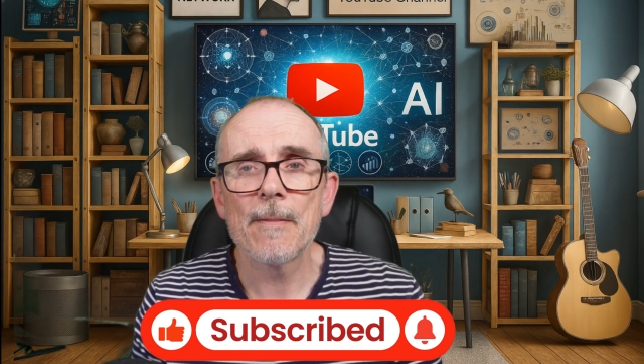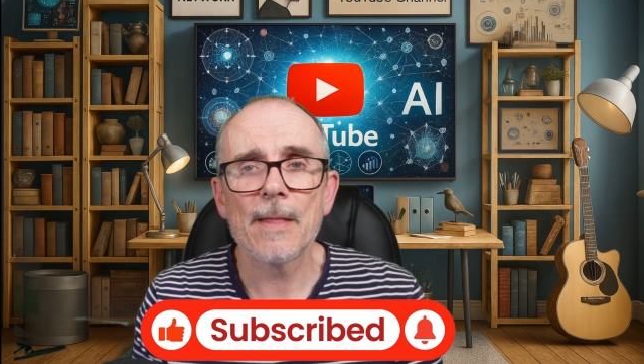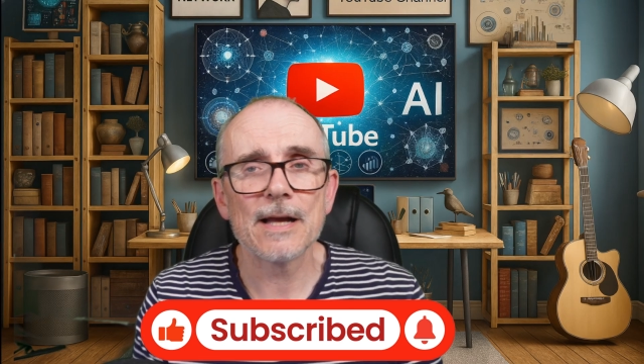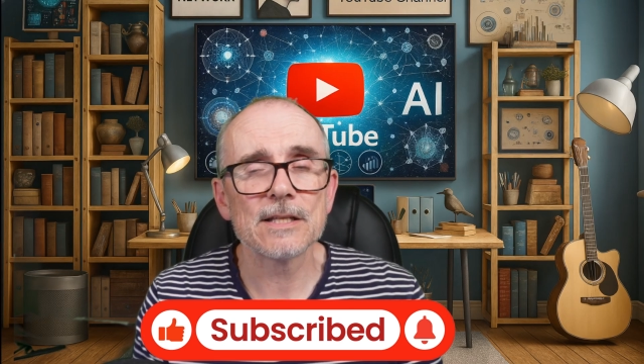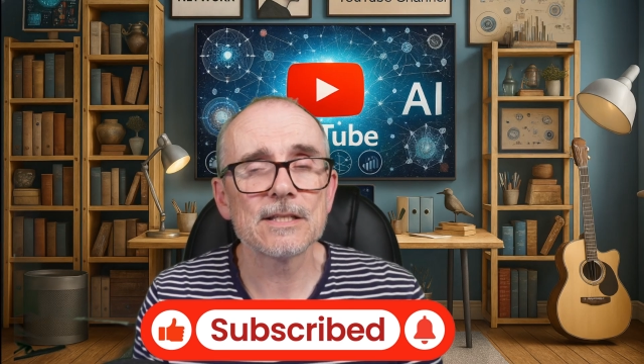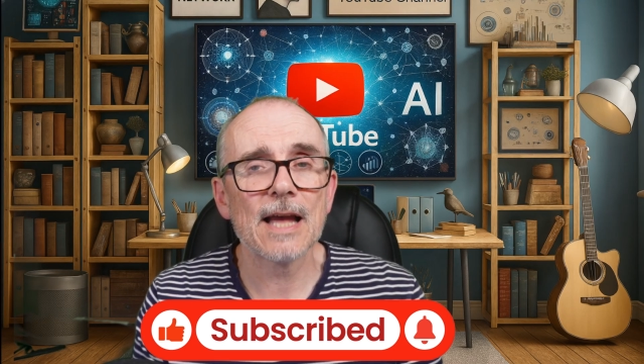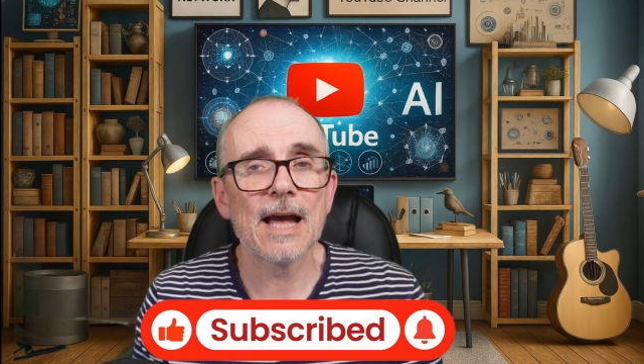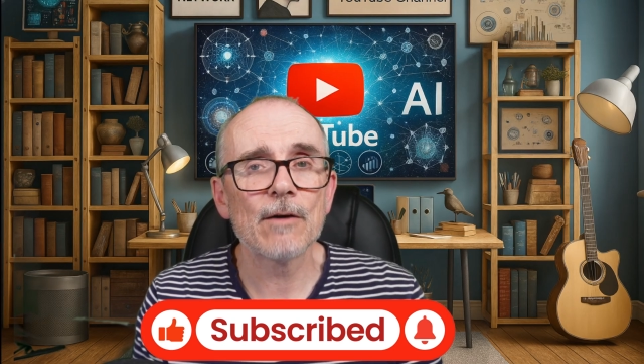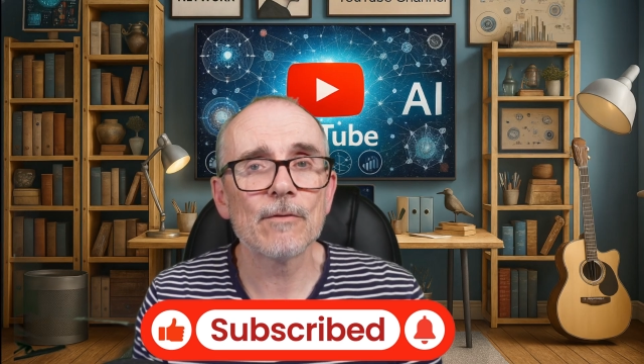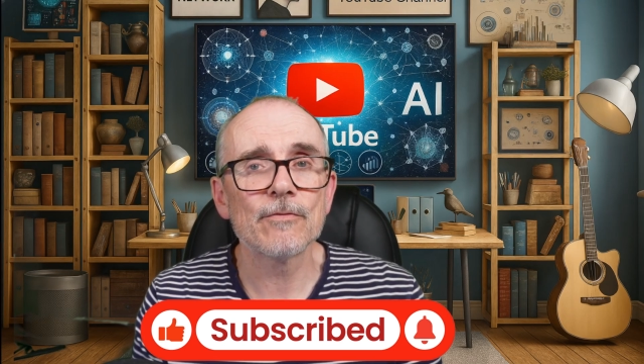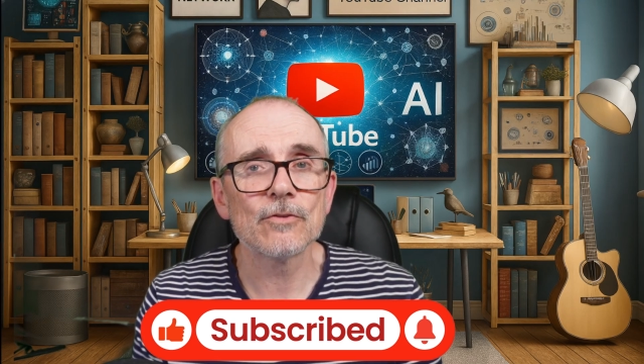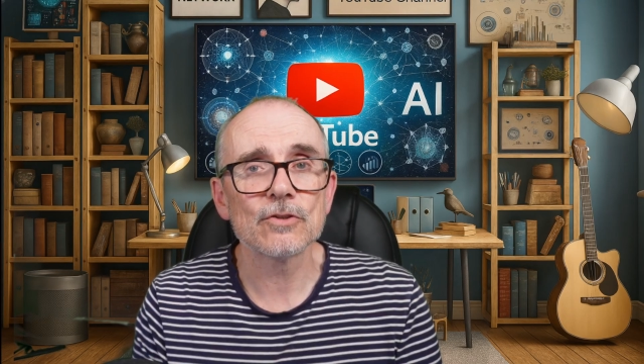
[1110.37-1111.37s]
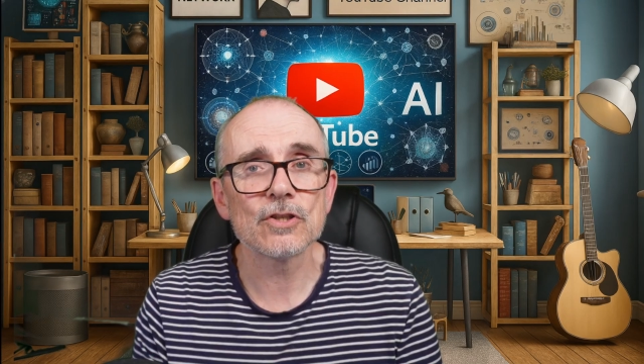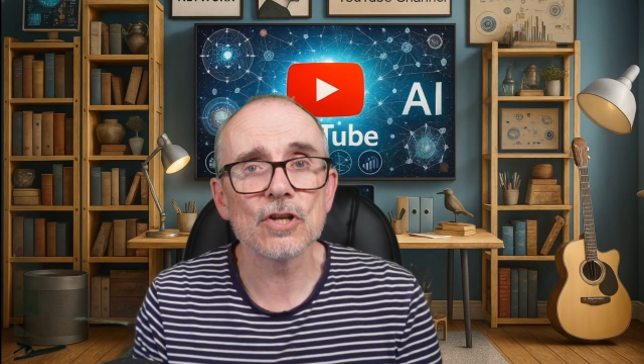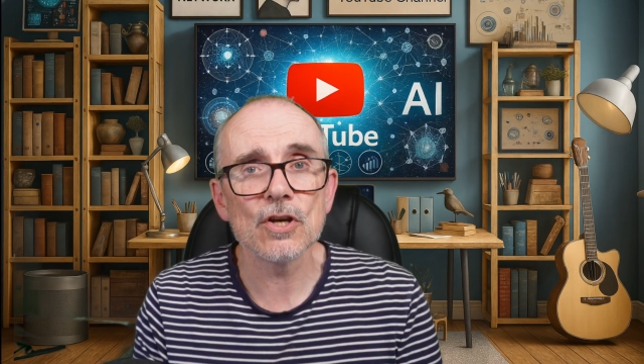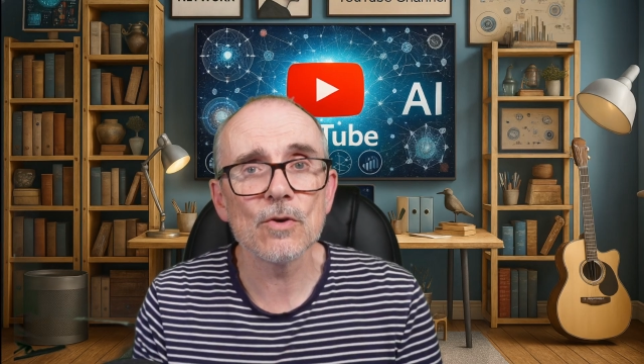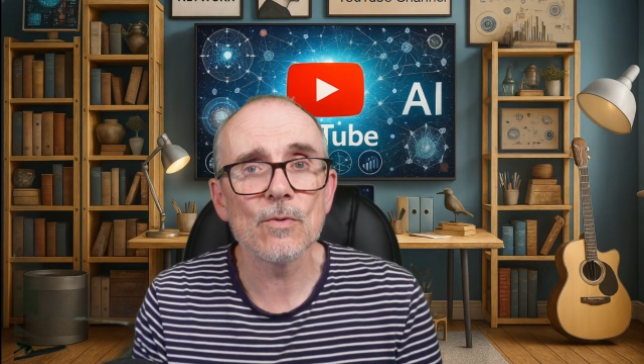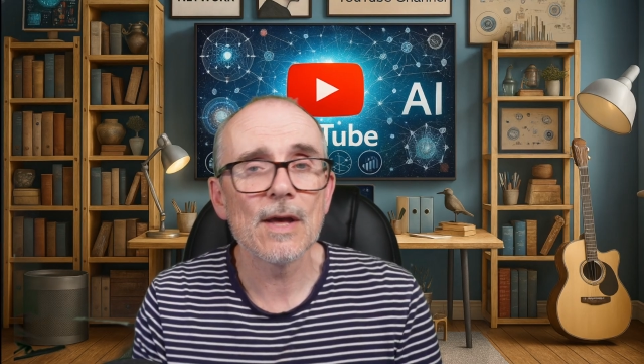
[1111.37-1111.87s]
That's helpful
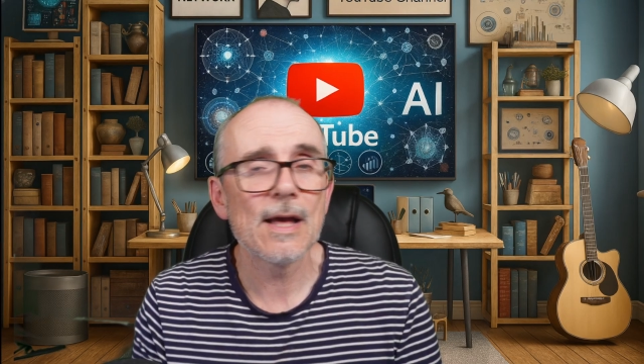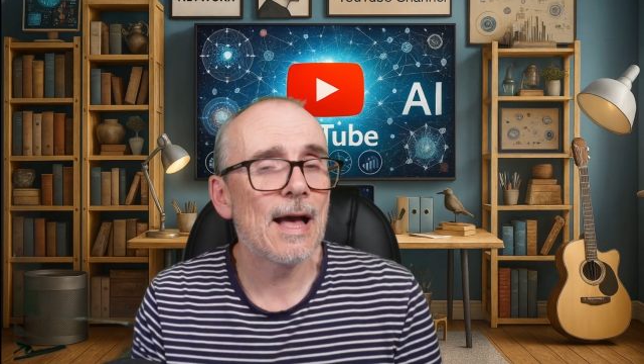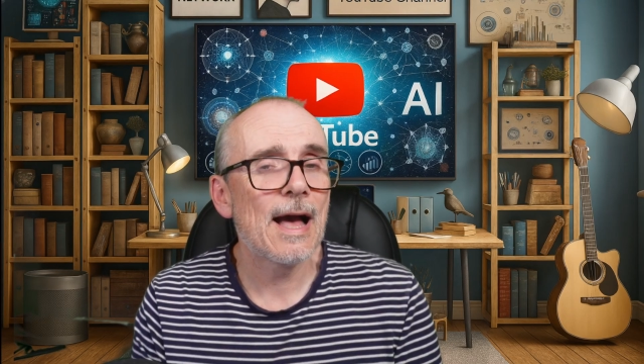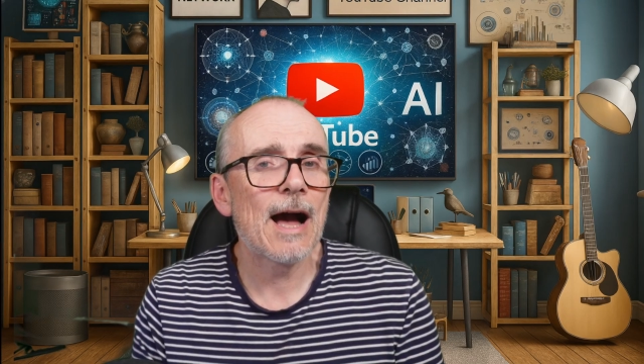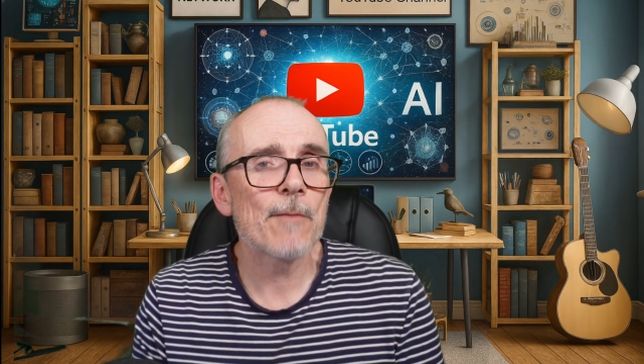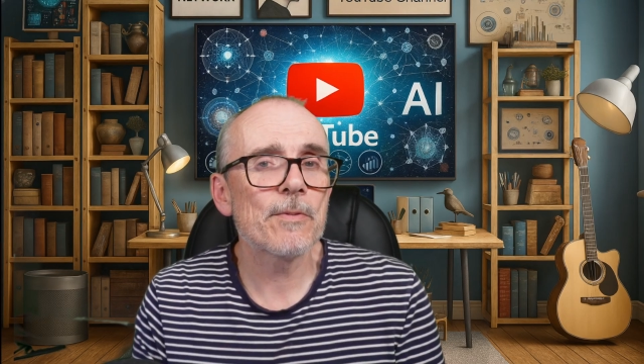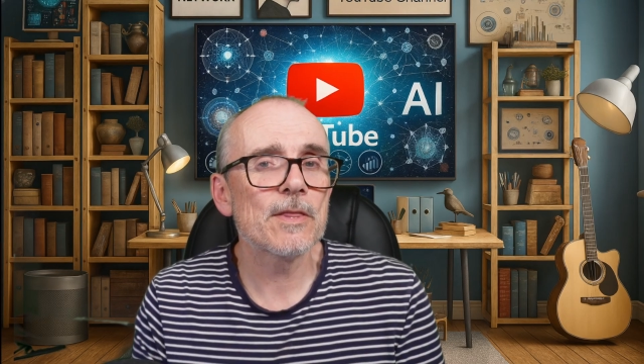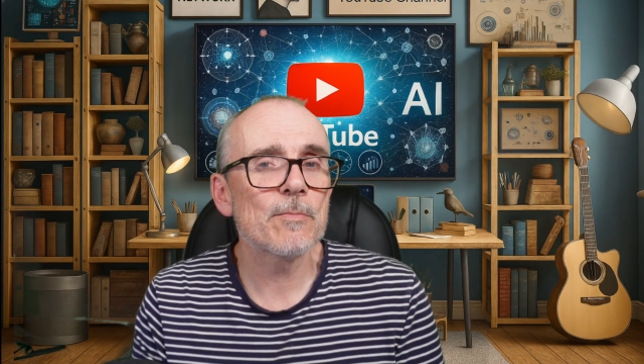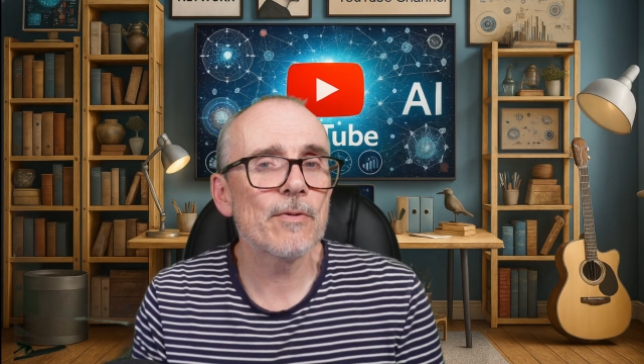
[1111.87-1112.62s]
too. I've been the